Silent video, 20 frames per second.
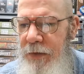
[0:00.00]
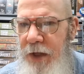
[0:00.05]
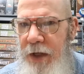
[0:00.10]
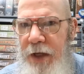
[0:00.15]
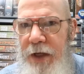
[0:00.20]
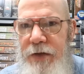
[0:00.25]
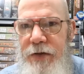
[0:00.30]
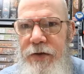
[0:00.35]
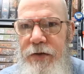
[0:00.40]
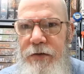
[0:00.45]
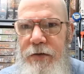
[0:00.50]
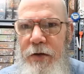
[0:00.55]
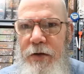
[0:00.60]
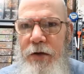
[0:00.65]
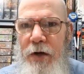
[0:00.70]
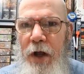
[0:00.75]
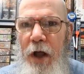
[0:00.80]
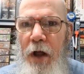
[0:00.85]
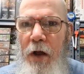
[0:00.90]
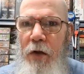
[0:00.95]
Yes, I've
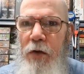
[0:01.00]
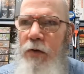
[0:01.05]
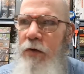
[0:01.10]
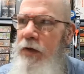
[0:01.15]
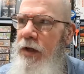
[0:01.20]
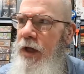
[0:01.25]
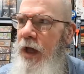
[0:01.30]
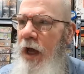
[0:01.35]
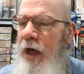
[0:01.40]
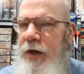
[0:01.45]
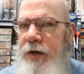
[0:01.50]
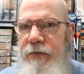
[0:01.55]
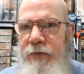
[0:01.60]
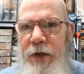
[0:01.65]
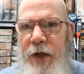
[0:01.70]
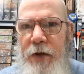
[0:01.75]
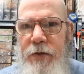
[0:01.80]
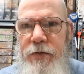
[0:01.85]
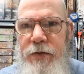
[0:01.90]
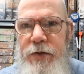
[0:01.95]
got a whole yard of
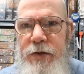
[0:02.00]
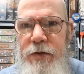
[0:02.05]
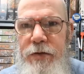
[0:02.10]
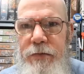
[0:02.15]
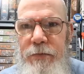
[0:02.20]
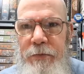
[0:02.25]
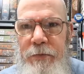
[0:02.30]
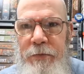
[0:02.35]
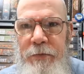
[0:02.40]
goats.